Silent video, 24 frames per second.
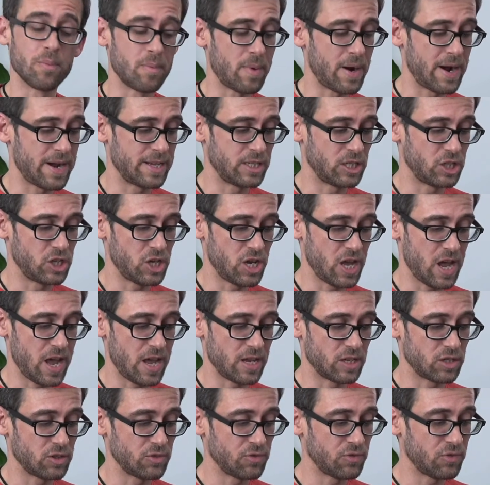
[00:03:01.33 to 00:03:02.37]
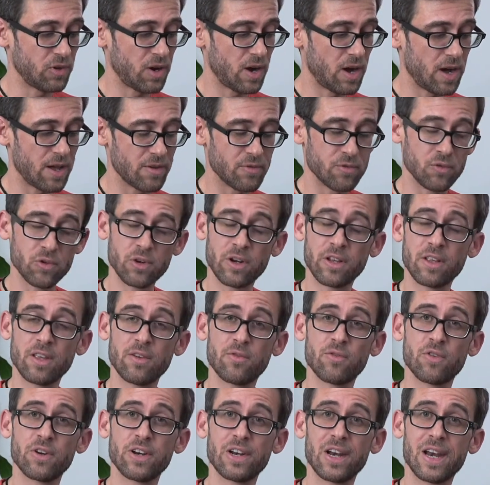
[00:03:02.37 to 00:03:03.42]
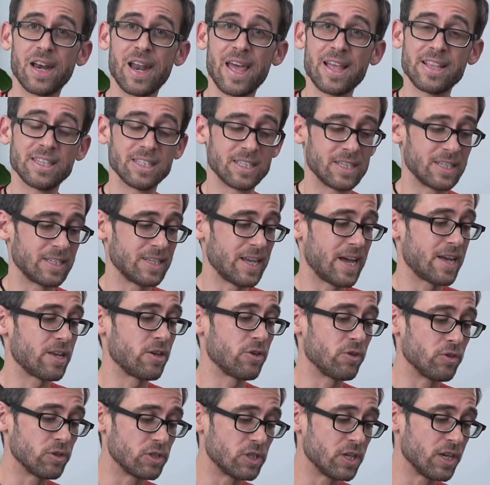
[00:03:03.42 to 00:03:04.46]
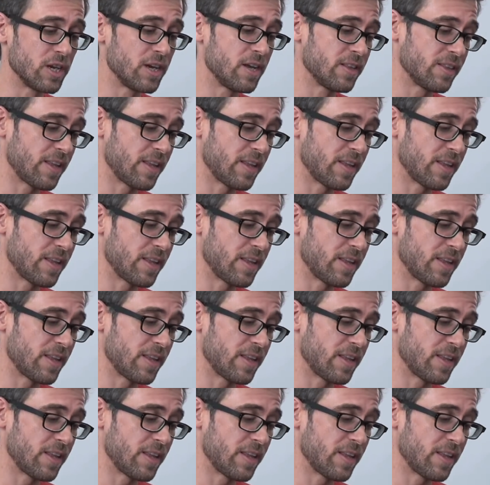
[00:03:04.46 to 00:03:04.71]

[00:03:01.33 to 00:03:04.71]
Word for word: my G H five for the different lenses I use.